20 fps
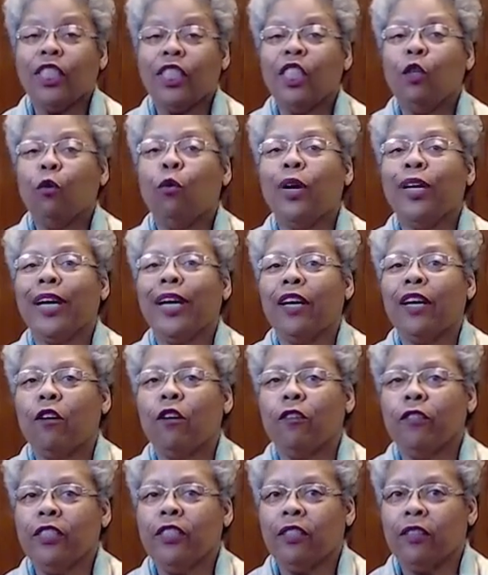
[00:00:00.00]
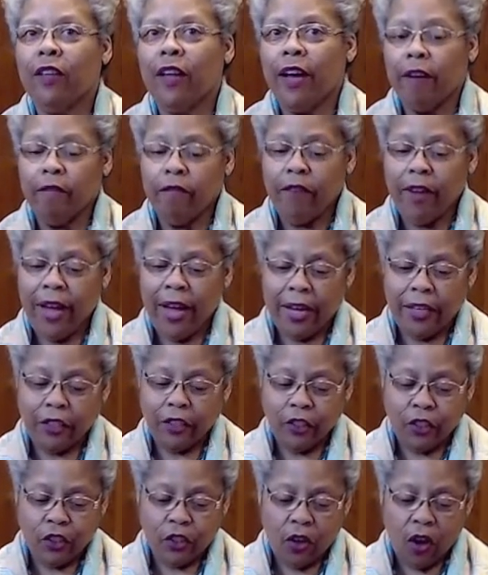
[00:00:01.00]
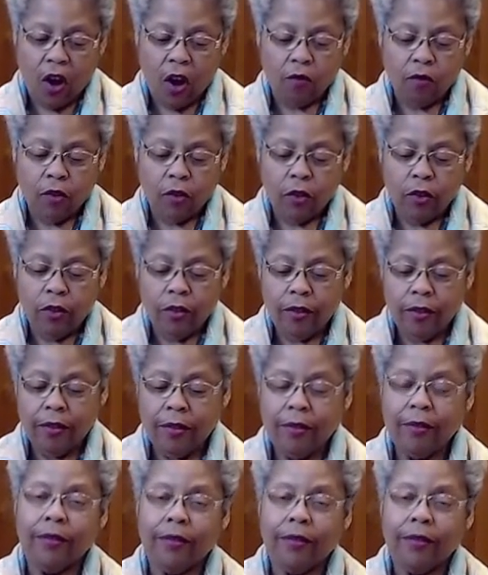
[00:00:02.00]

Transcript: to see what else life has to offer.